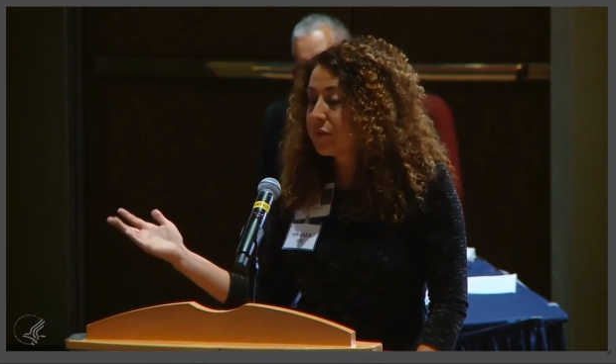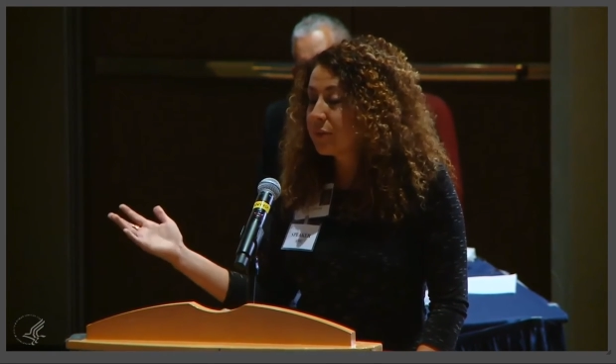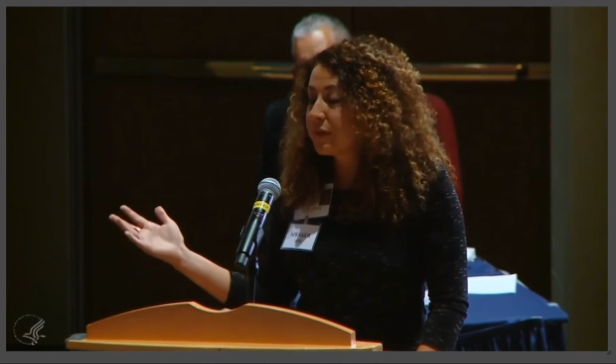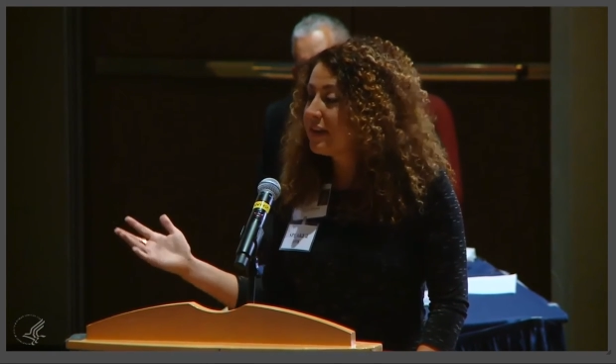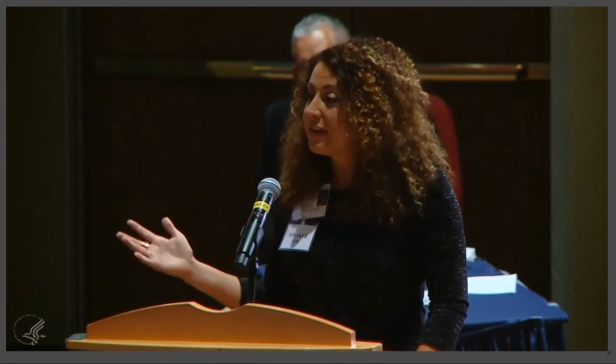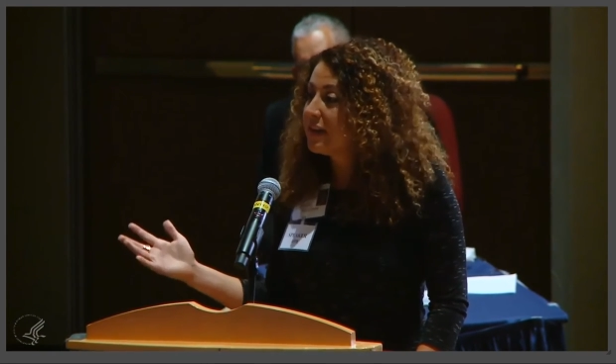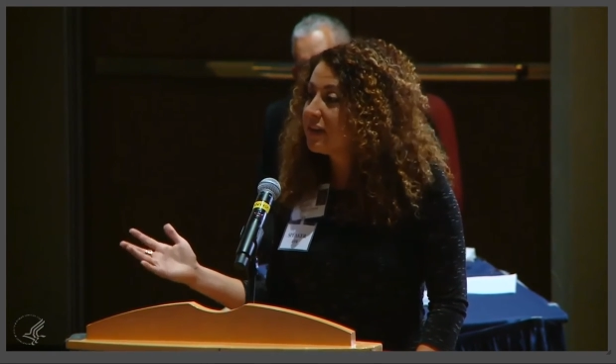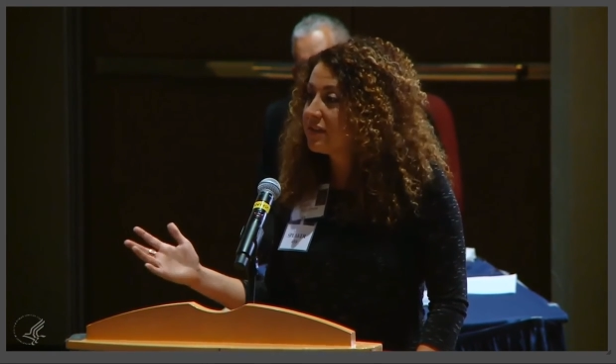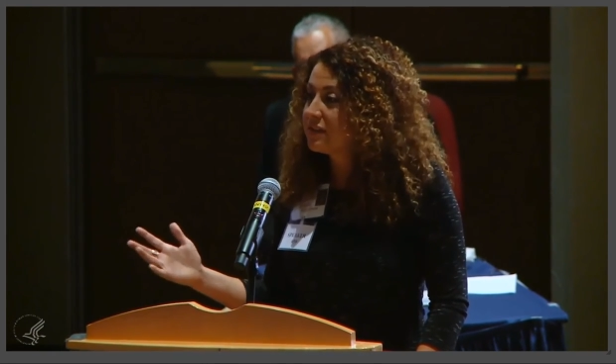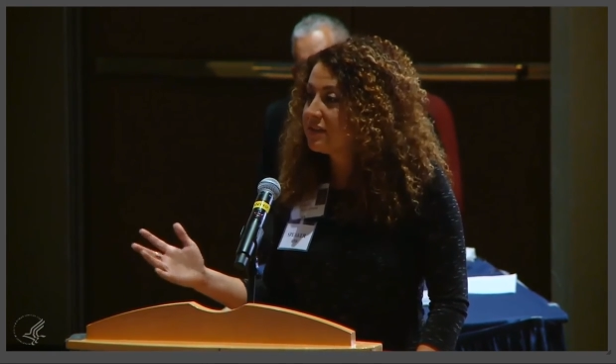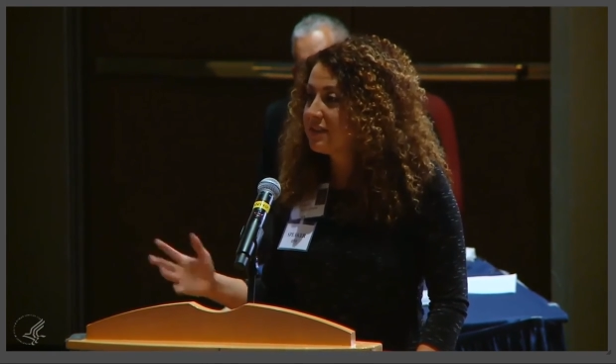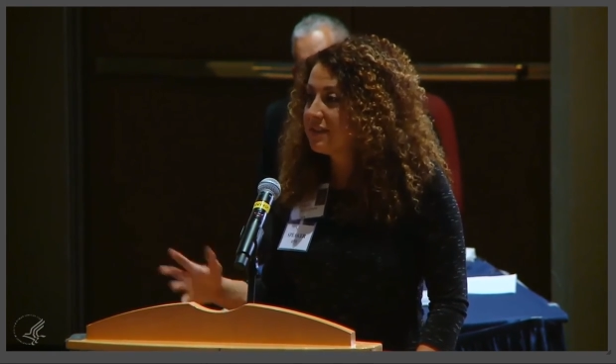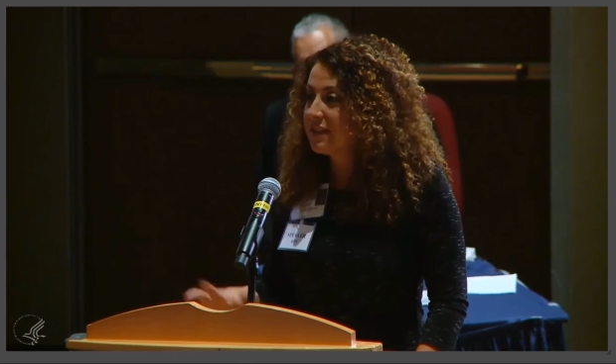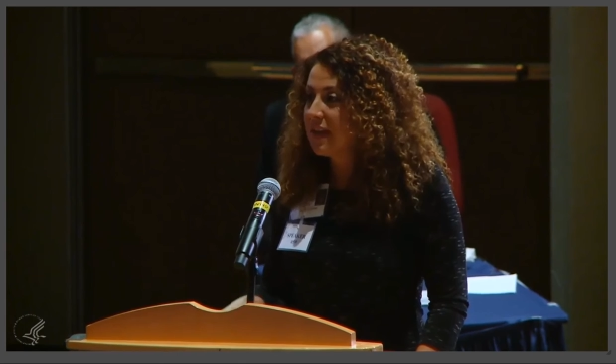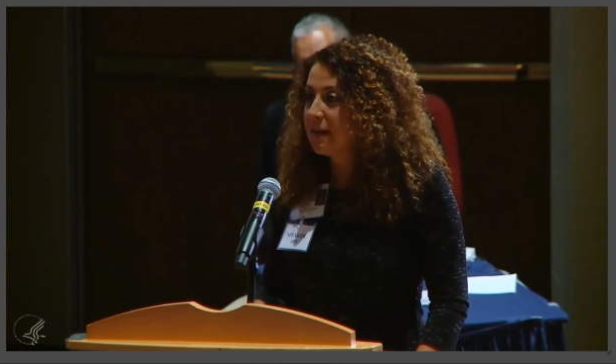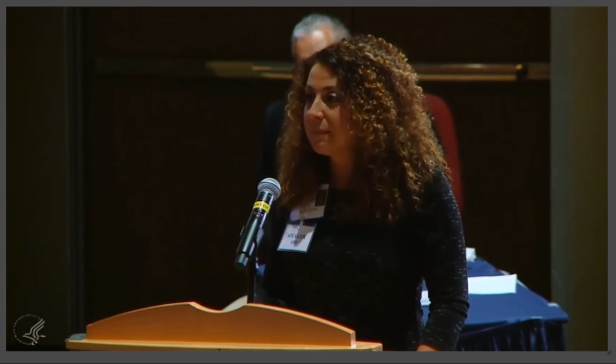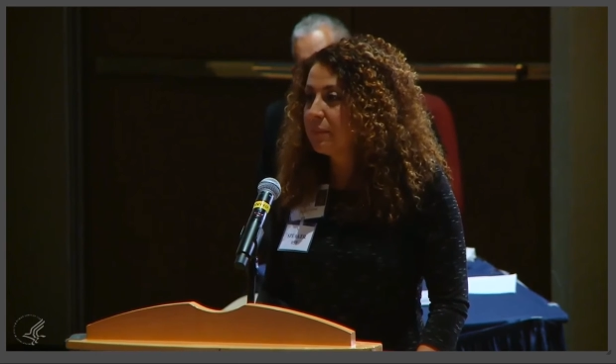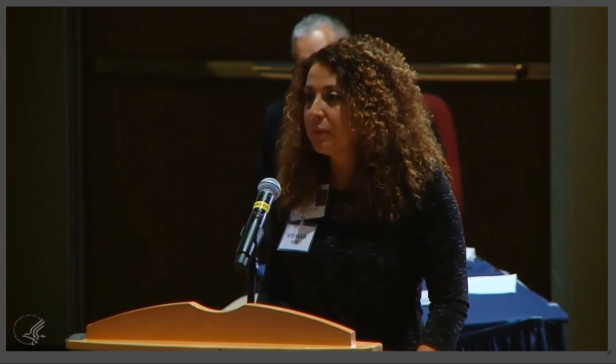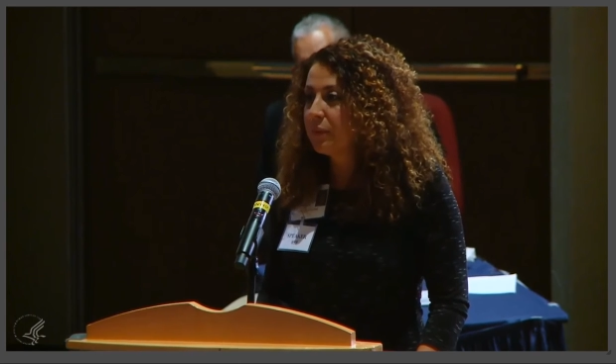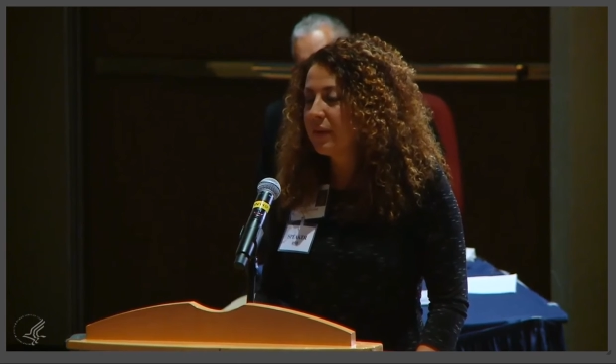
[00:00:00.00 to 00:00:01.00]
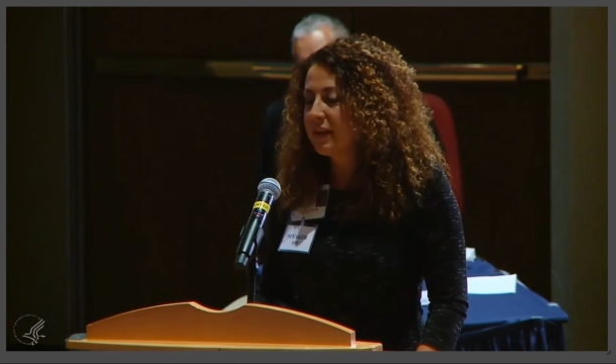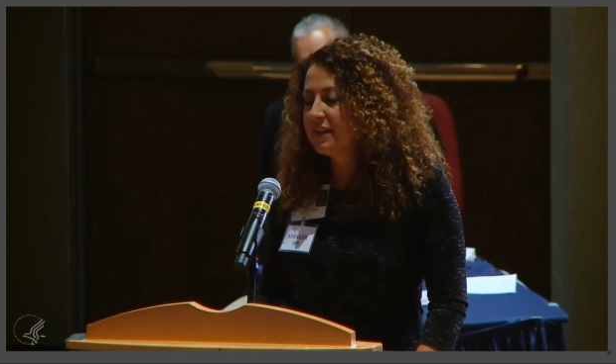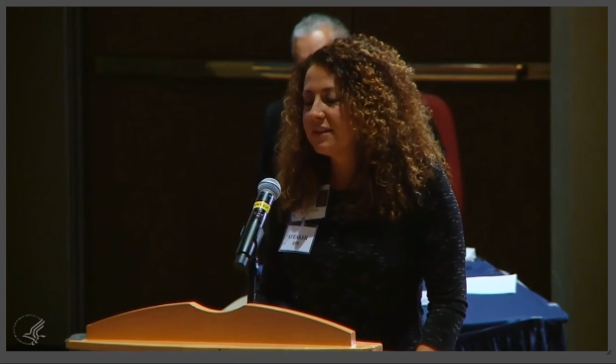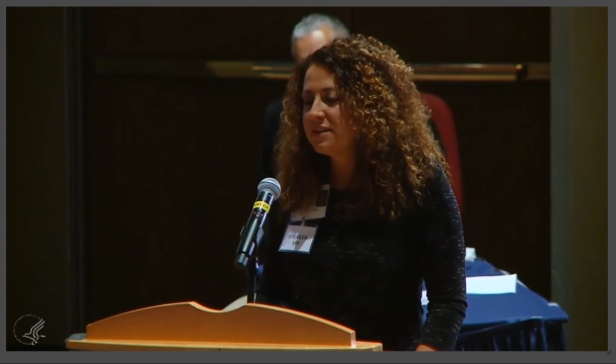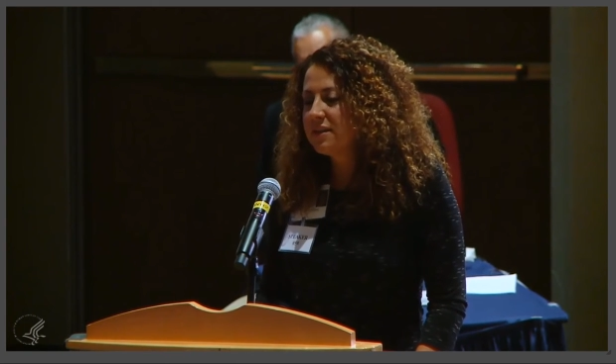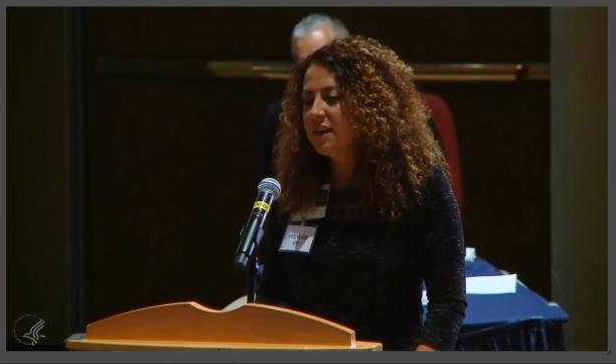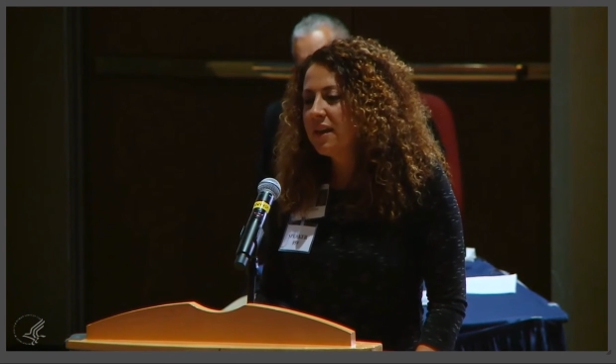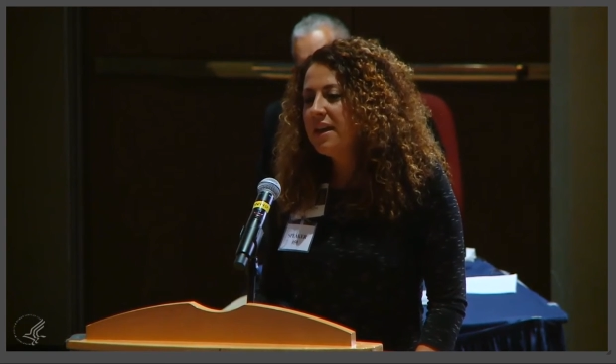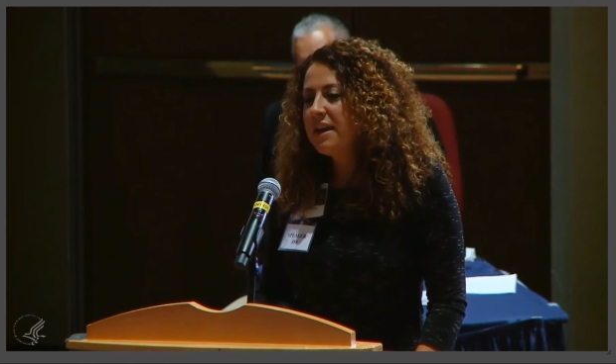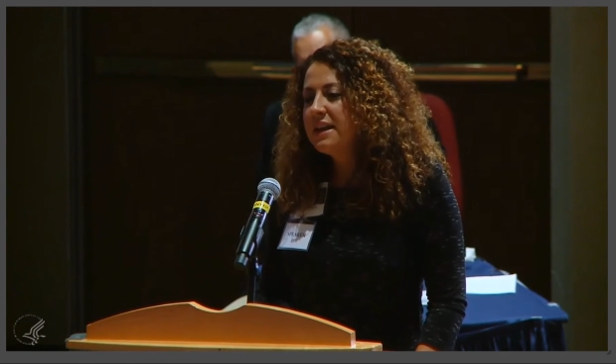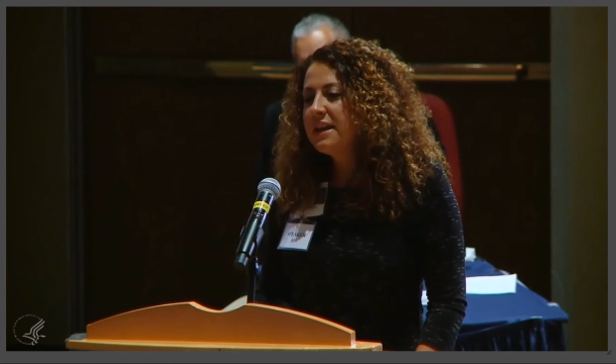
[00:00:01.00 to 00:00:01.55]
3 years at that point.